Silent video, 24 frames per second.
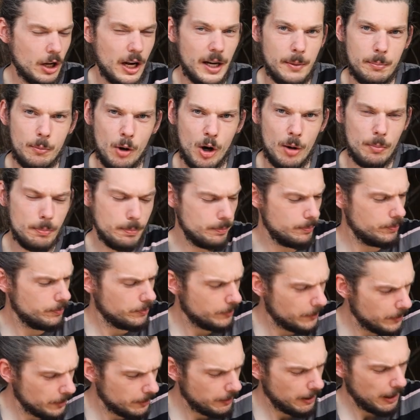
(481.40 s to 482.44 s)
like Mob.
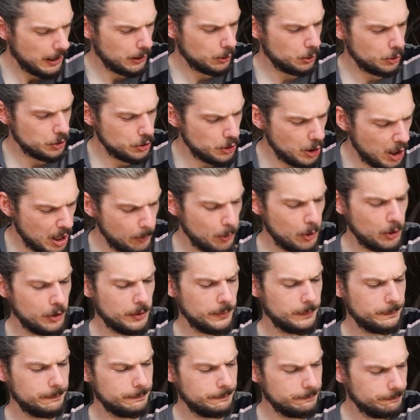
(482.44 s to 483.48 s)
I had a good time
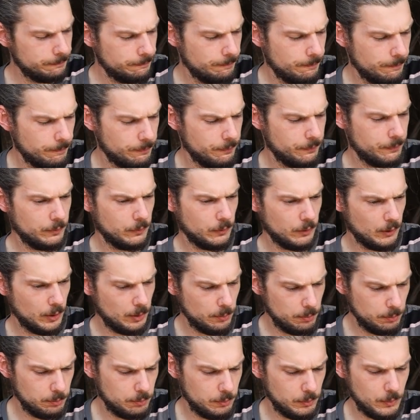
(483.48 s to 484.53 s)
on it.
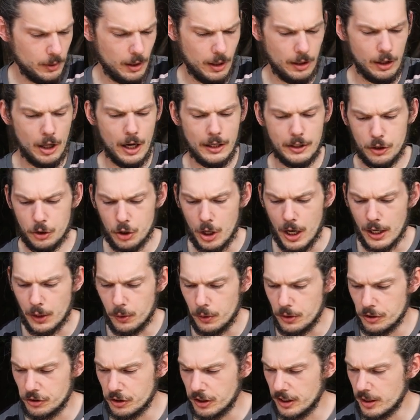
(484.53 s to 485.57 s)
I'd like to try
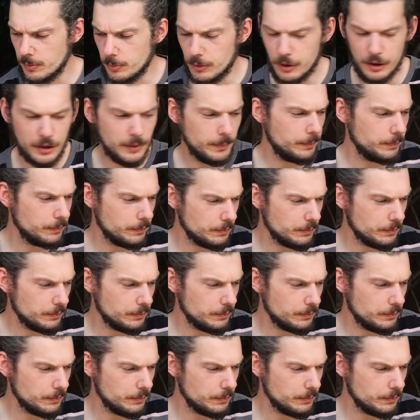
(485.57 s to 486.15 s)
Grizzly, but